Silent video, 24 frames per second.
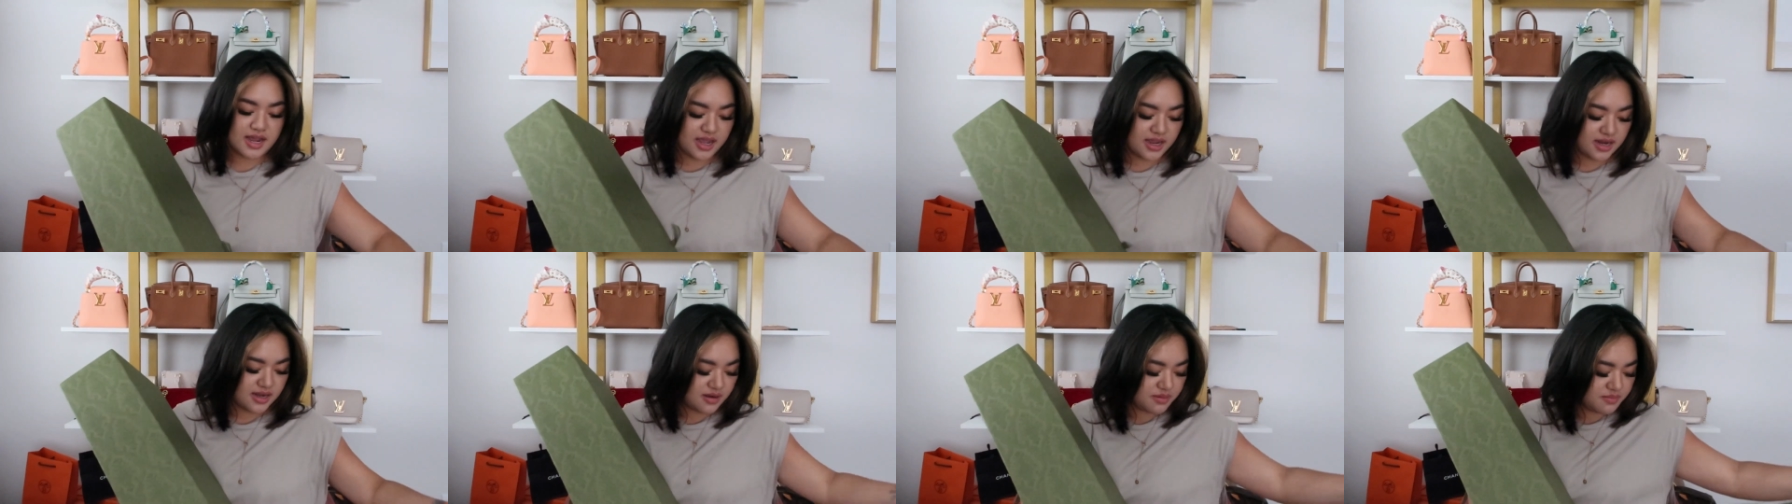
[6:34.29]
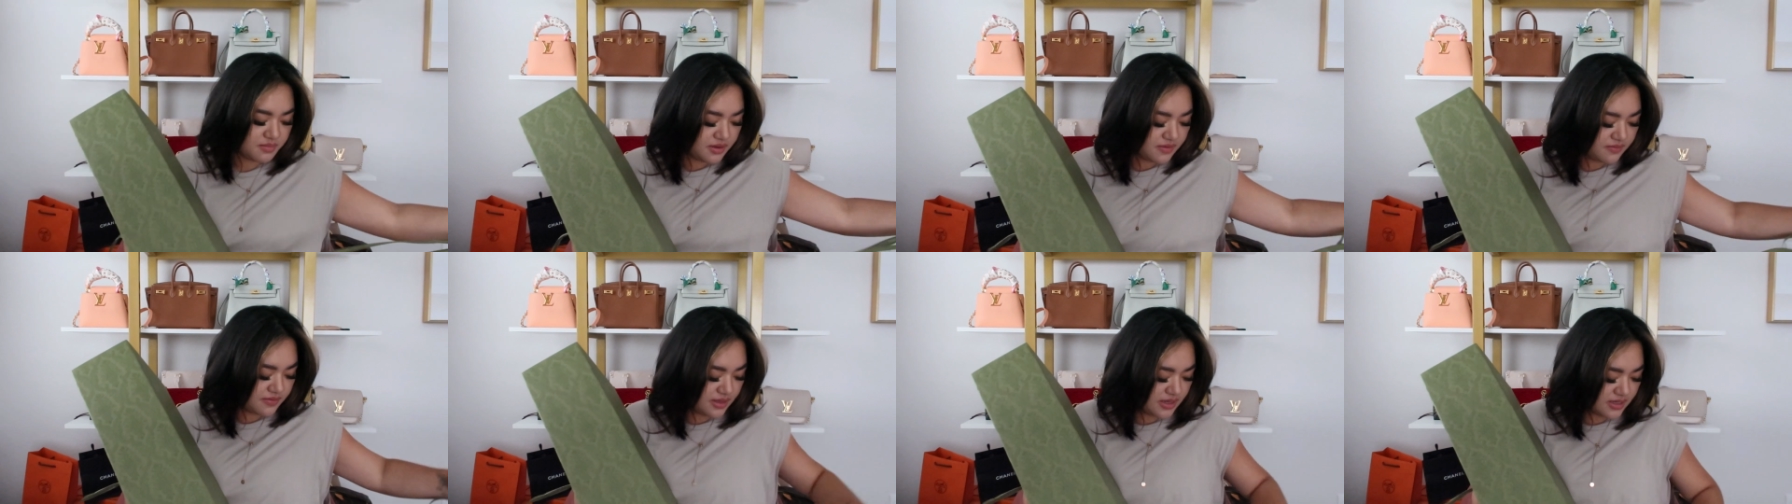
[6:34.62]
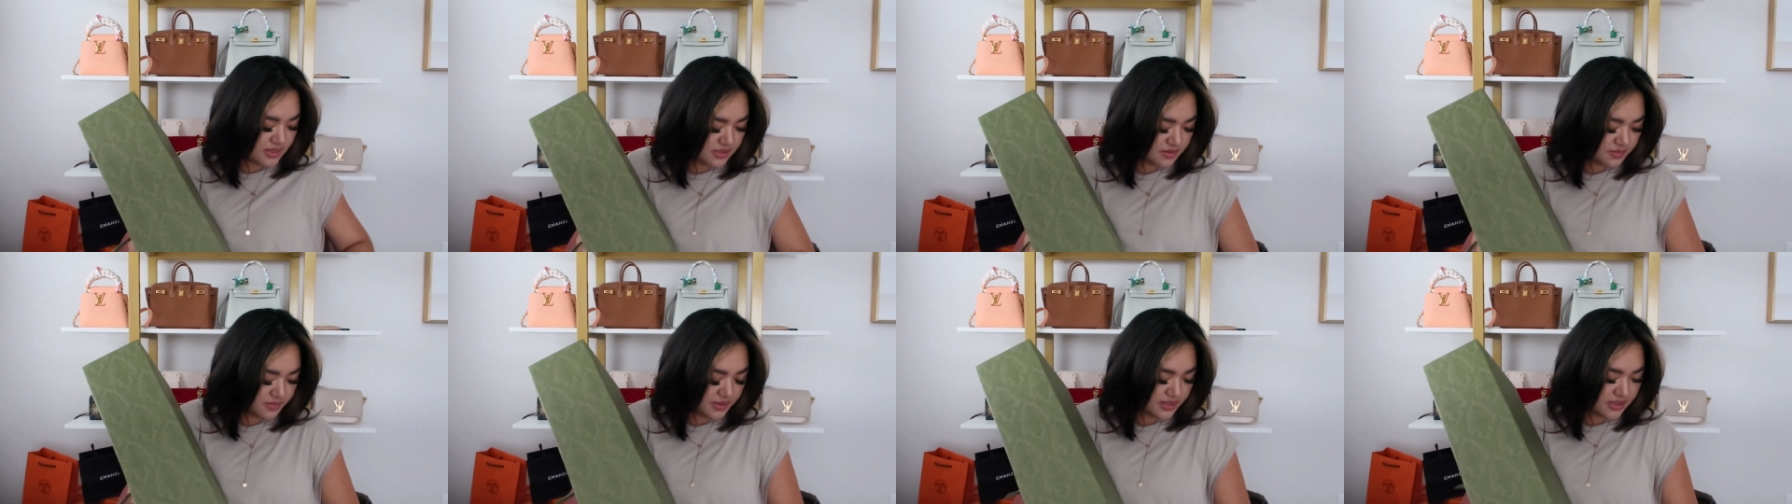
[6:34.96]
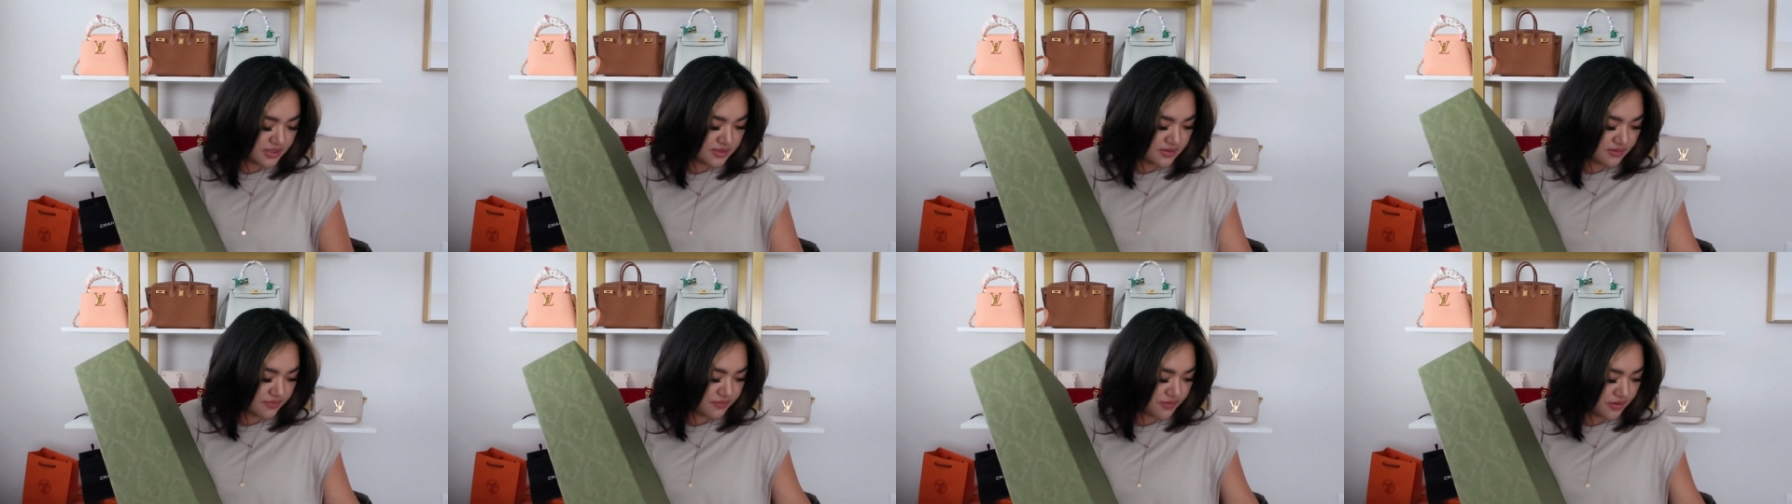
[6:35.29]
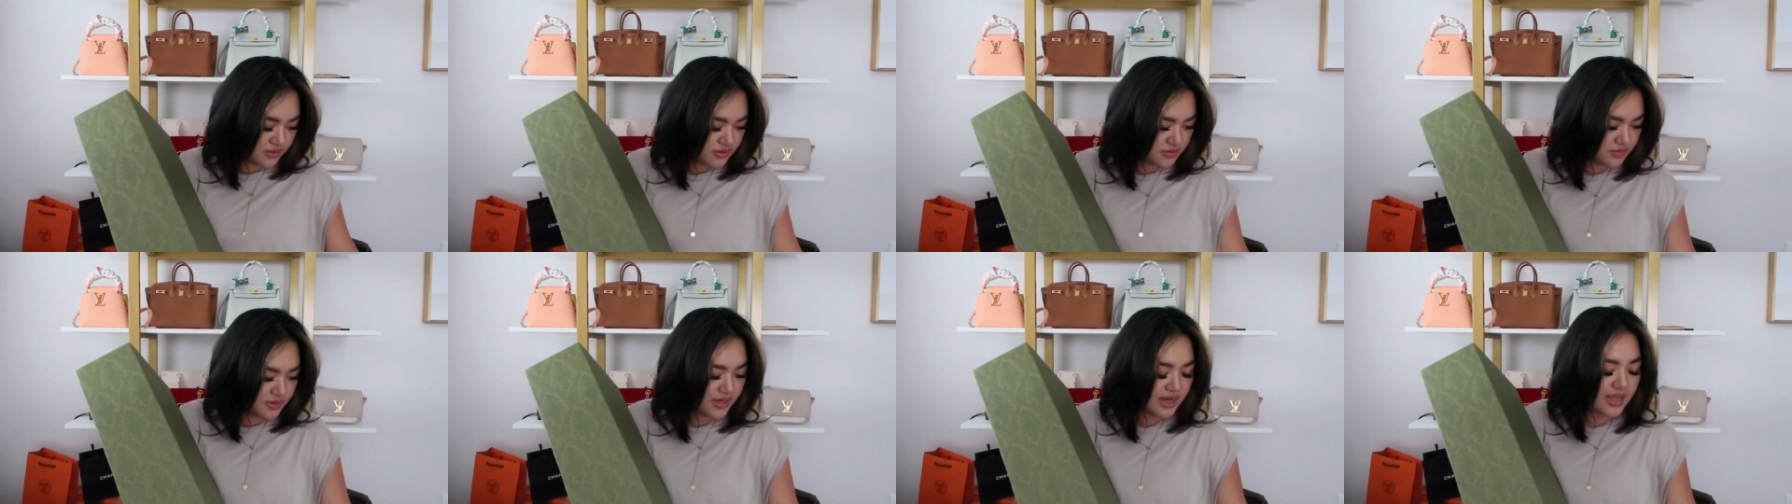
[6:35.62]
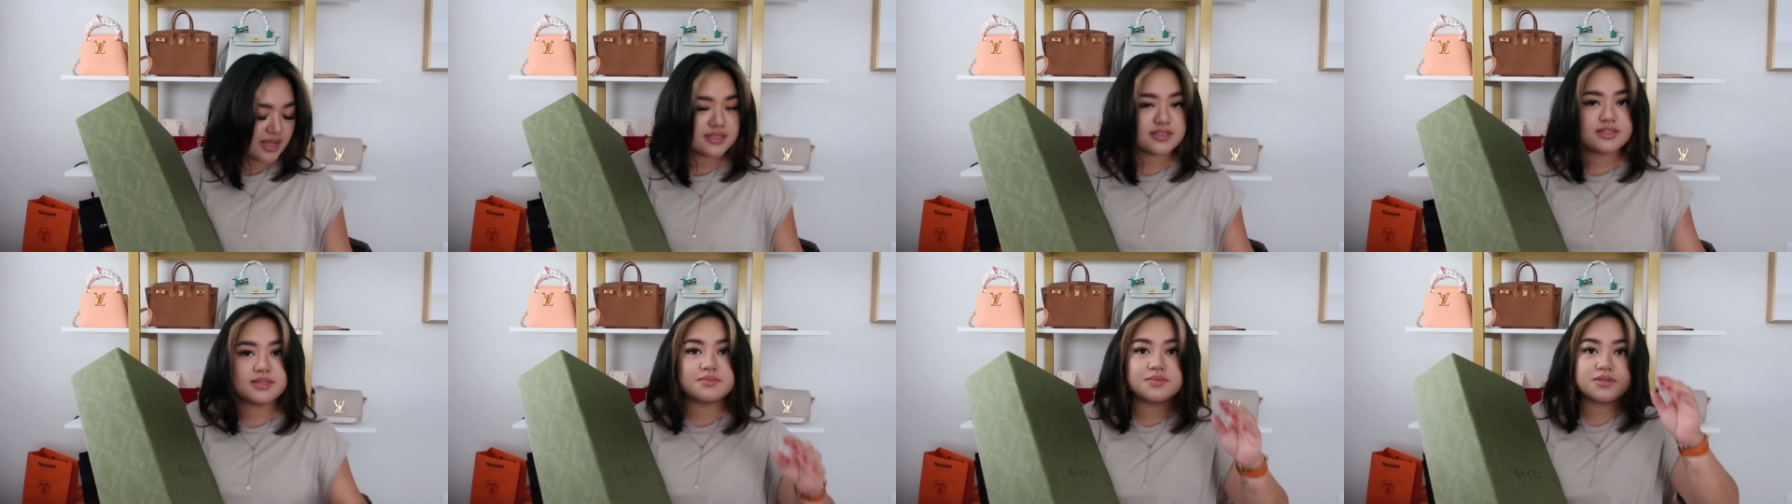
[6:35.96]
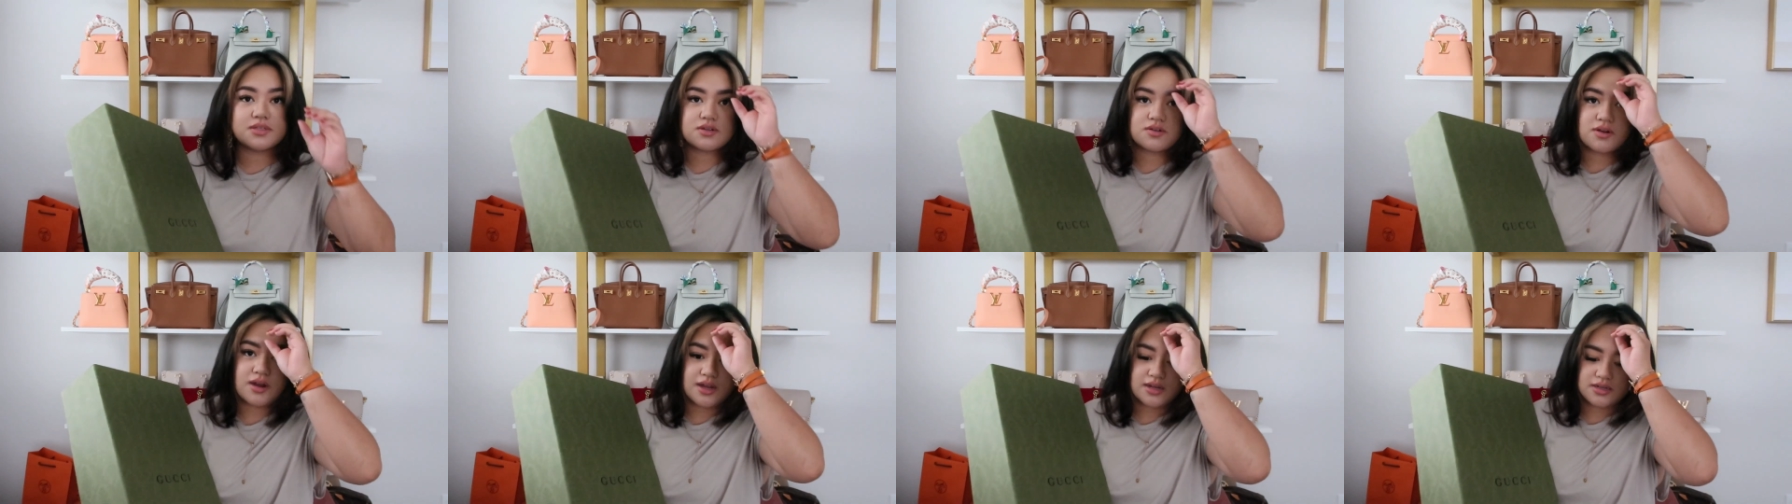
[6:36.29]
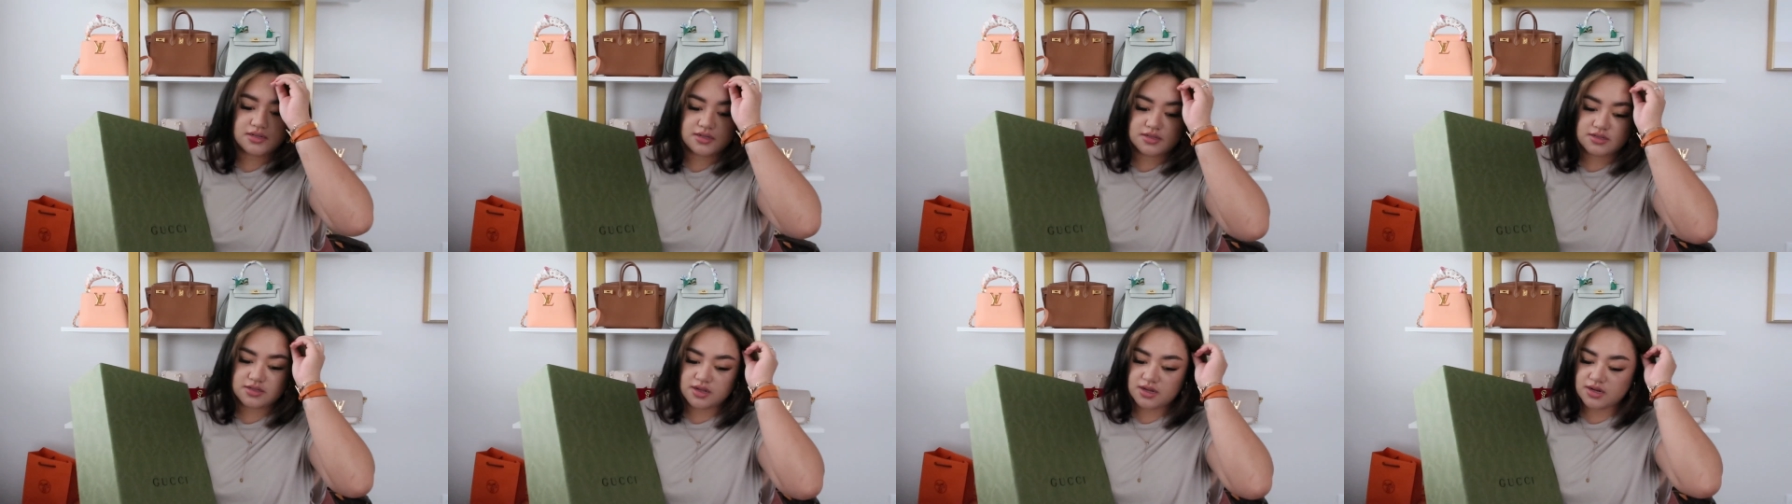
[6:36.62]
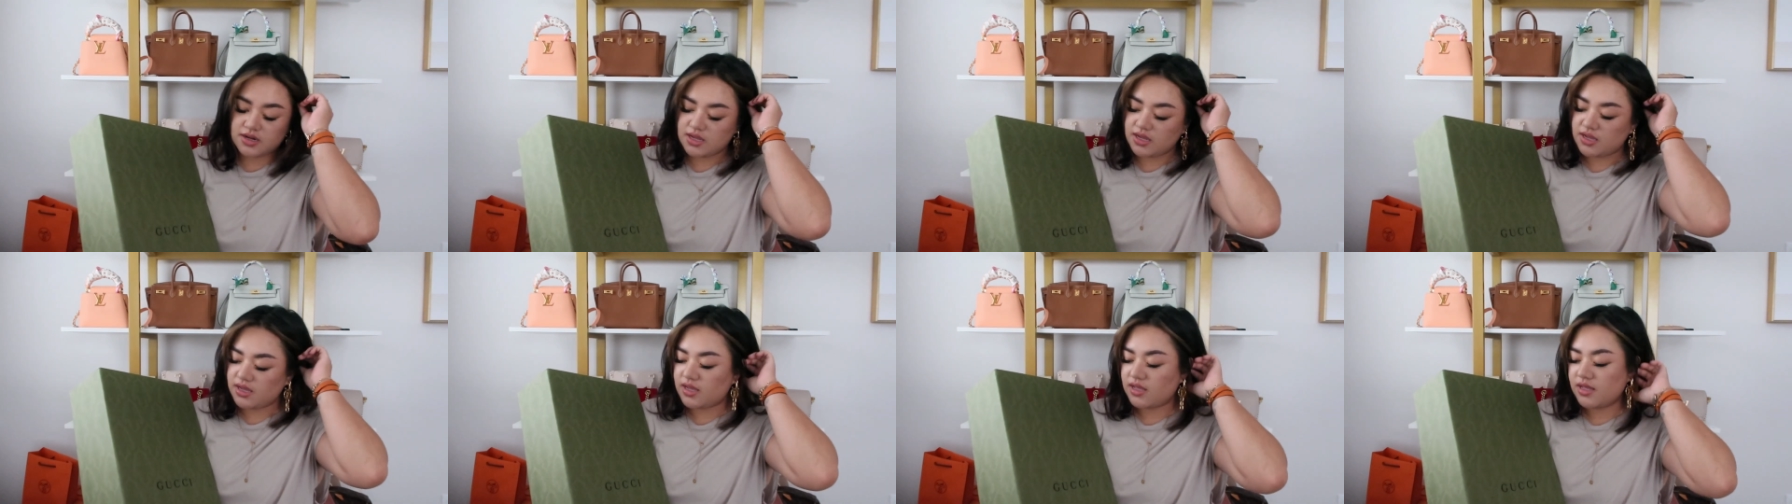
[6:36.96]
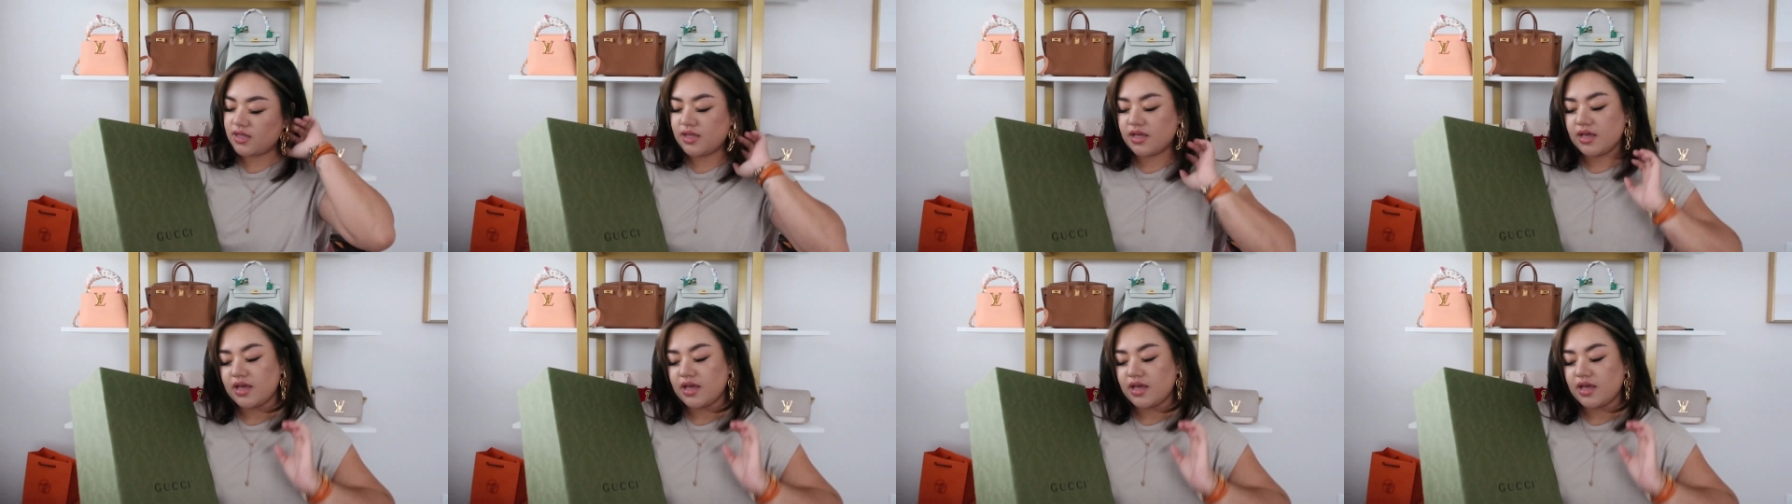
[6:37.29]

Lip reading: item of this because the first one had some scratches on it.